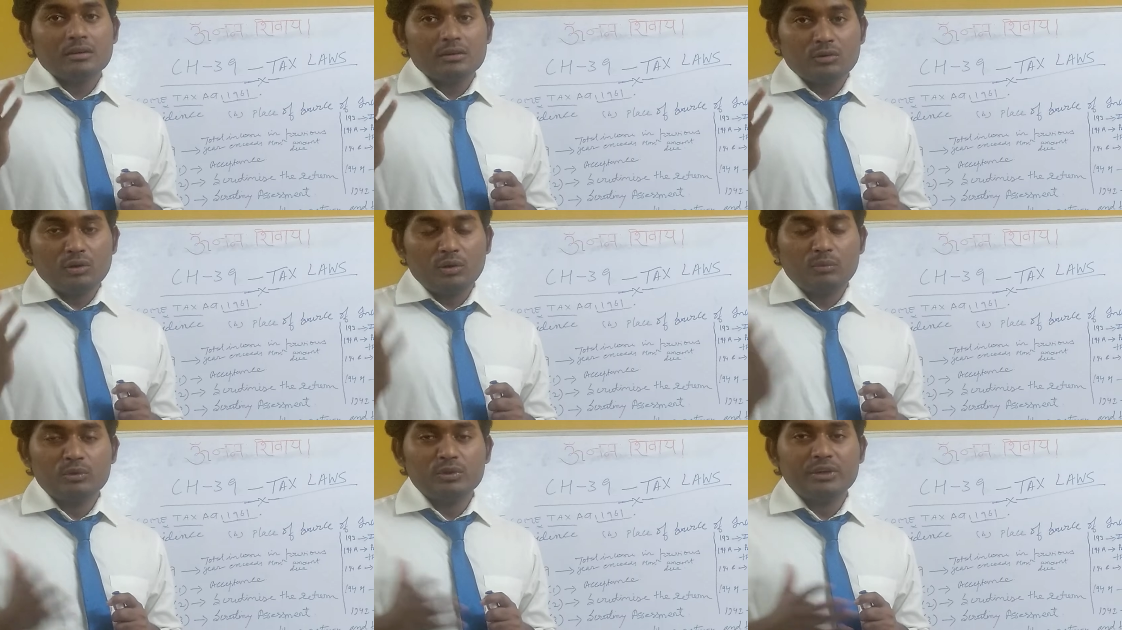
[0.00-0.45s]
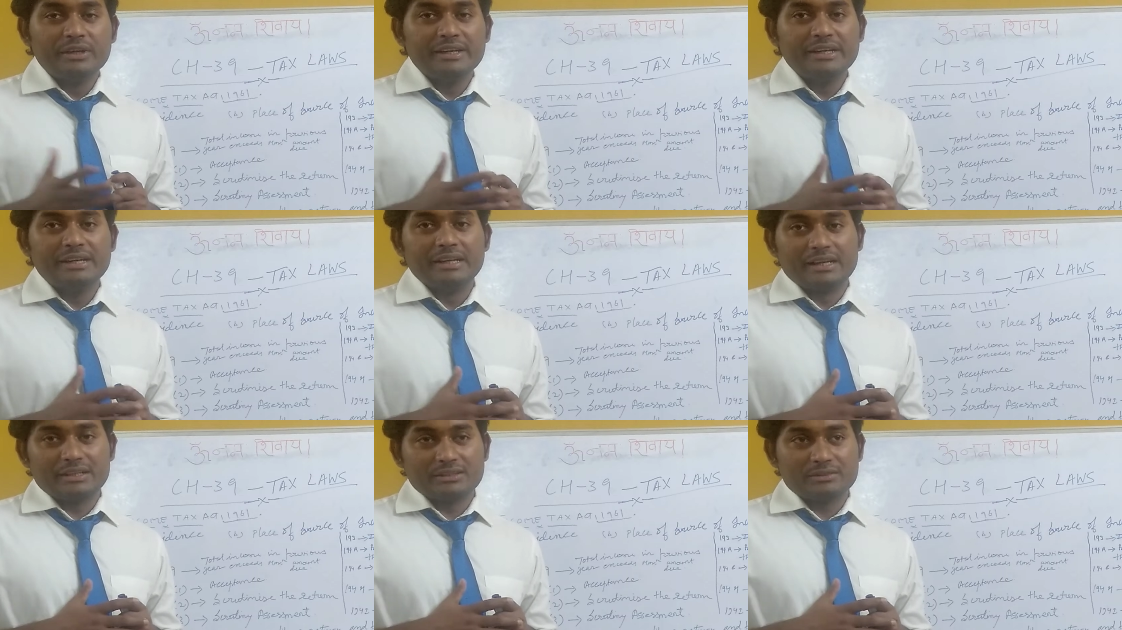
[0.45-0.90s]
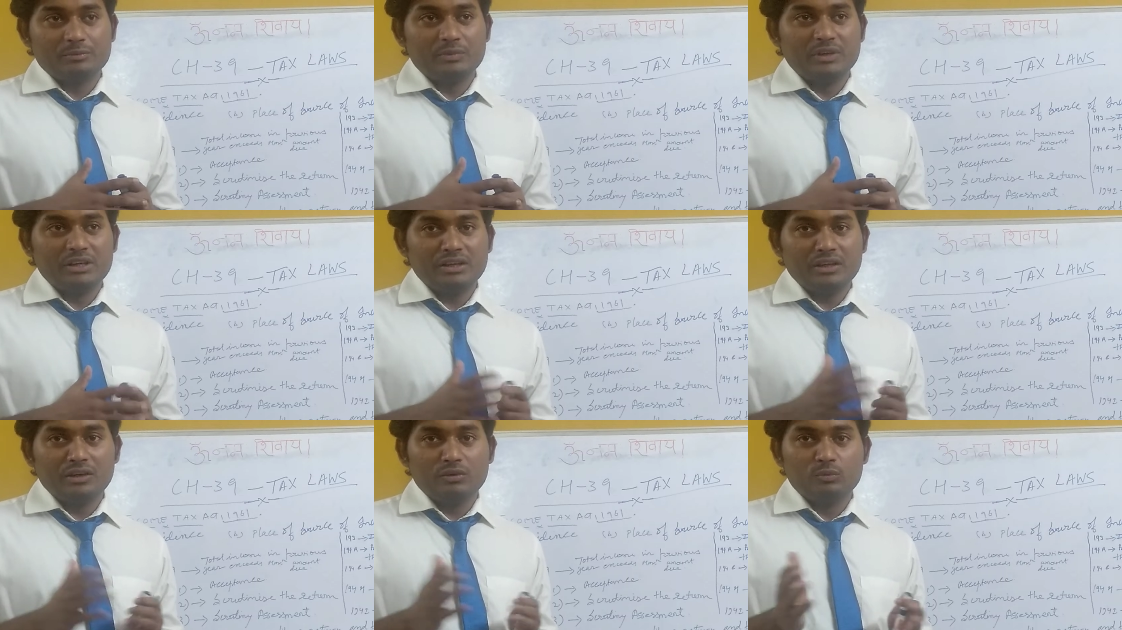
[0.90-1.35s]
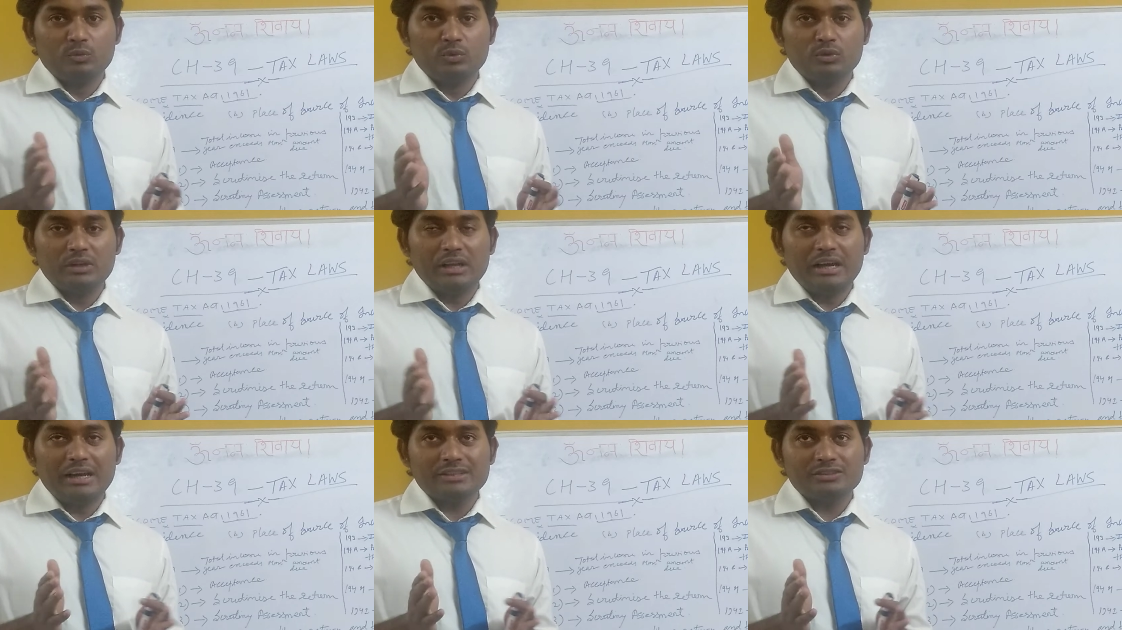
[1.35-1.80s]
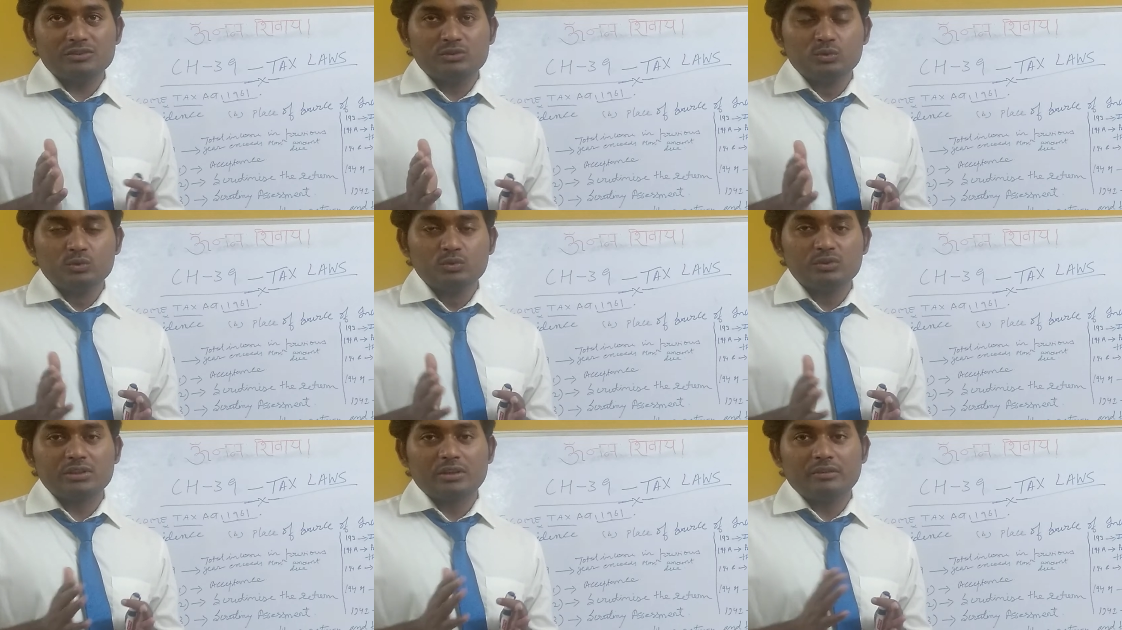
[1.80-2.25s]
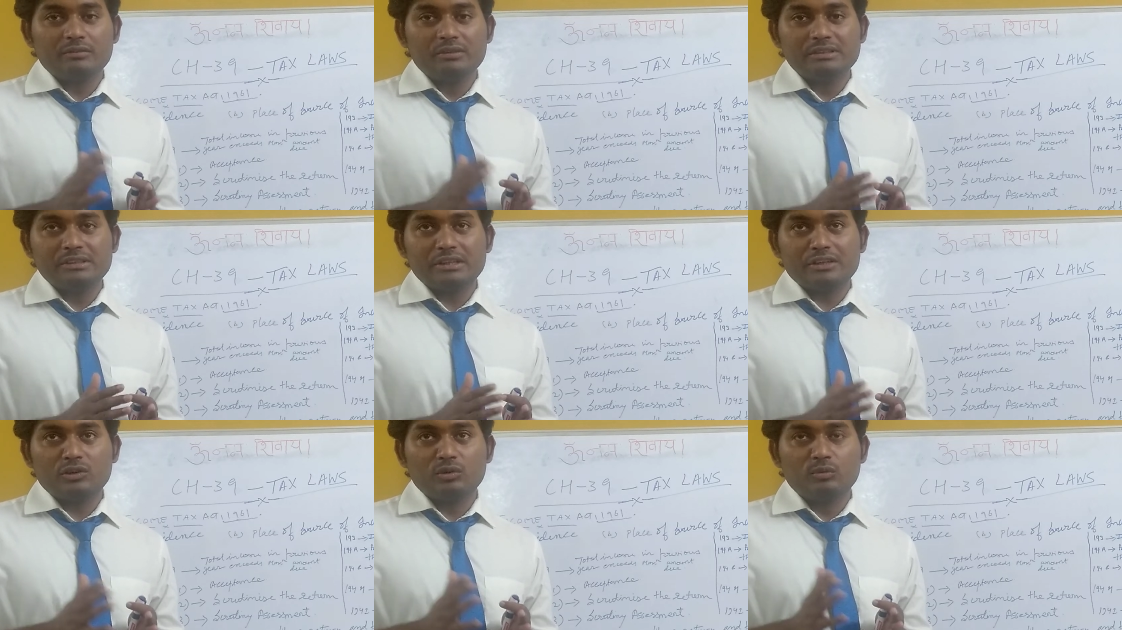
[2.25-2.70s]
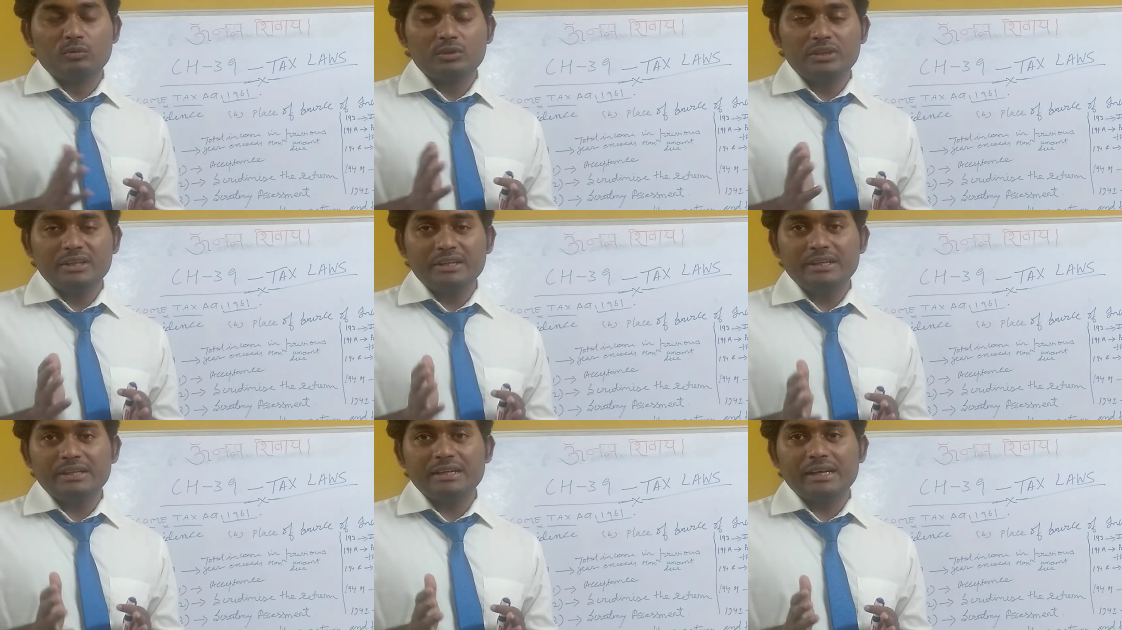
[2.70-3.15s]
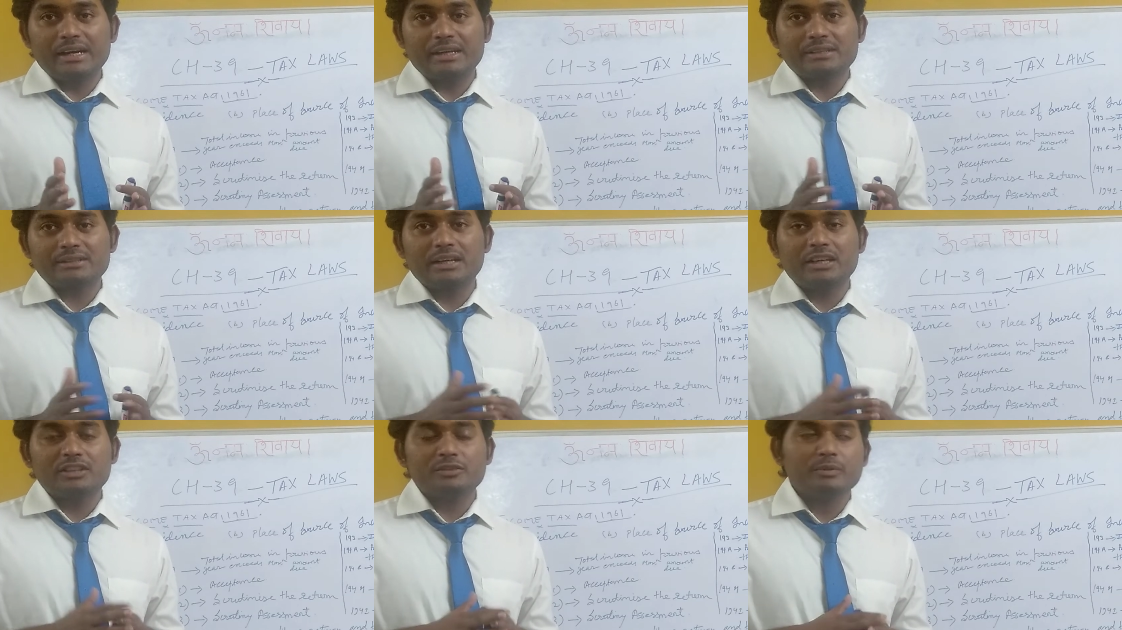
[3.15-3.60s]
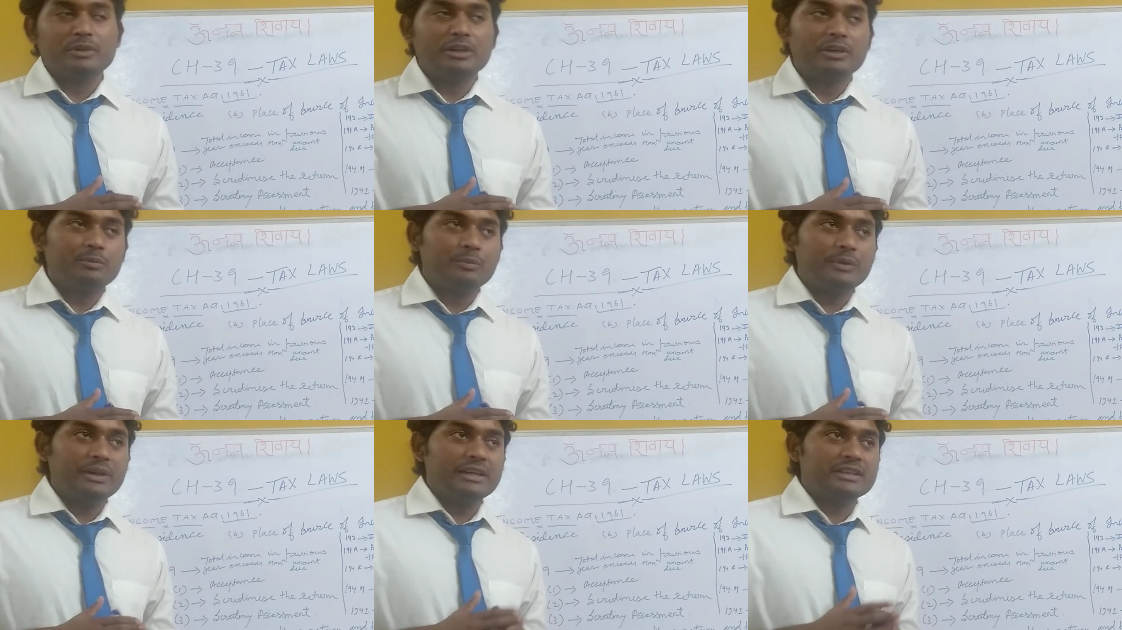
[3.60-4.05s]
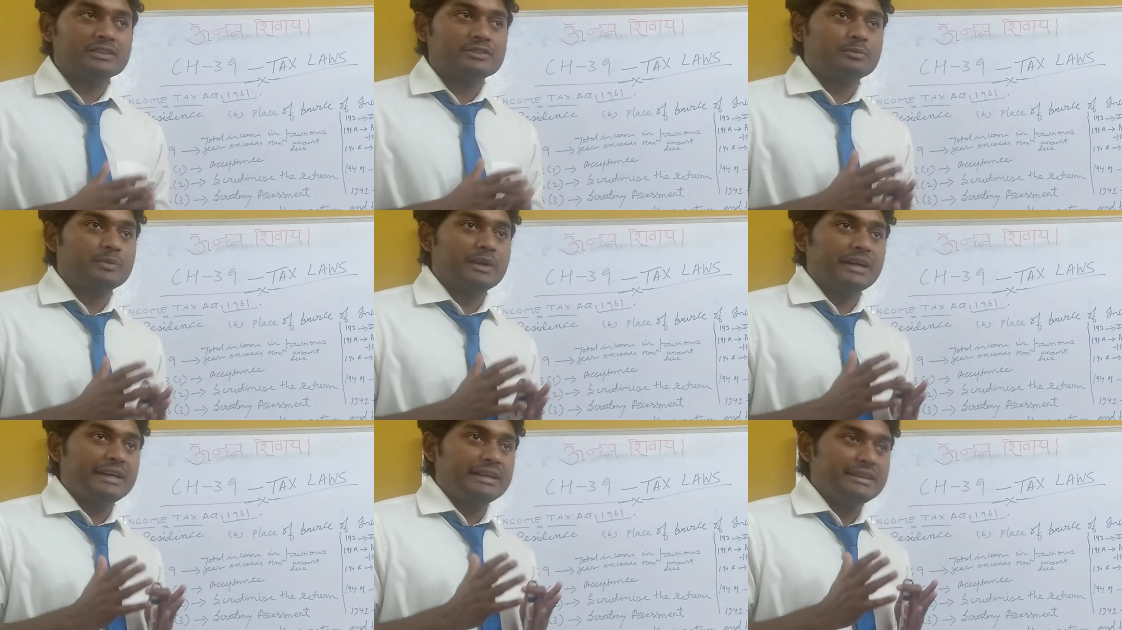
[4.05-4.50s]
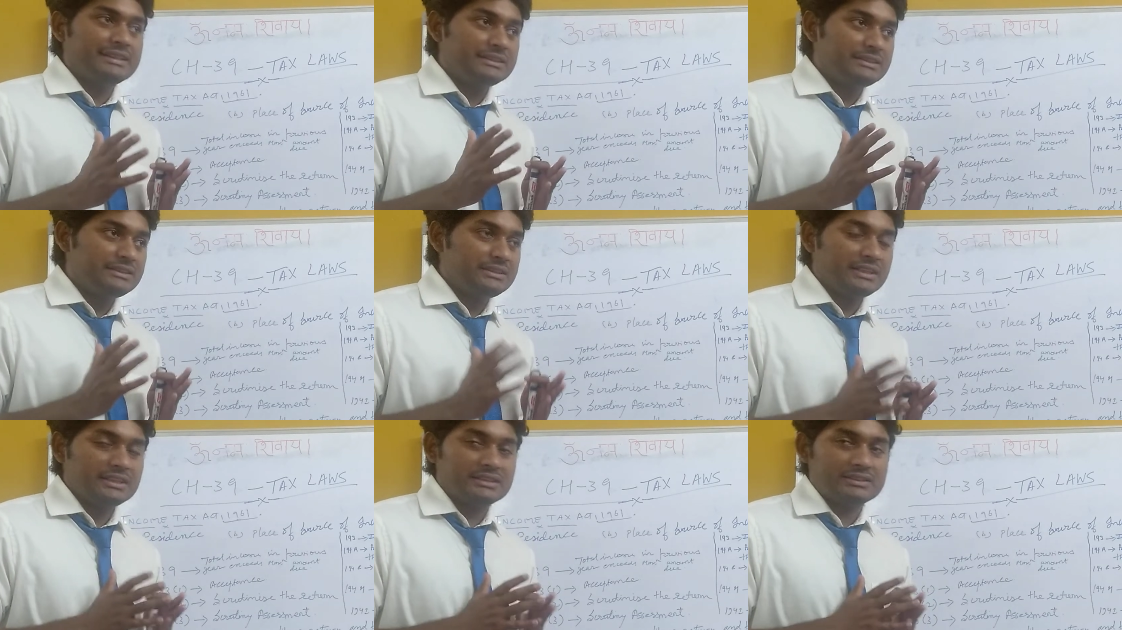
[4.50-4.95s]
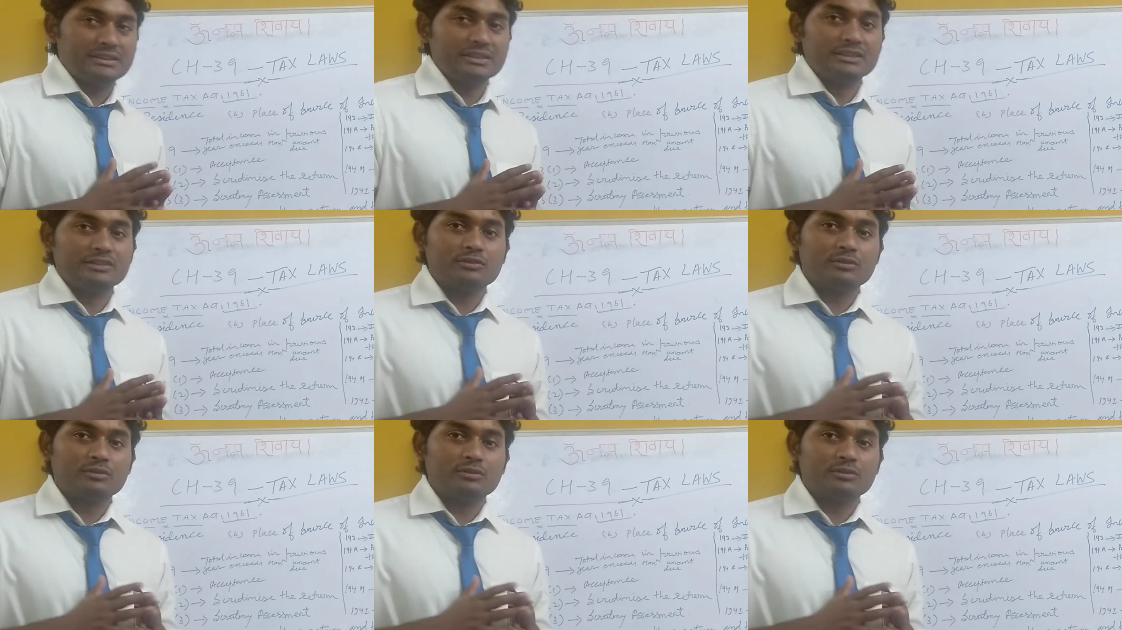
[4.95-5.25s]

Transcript: commodity tax. But now last two, service and commodity tax, has been replaced by GST.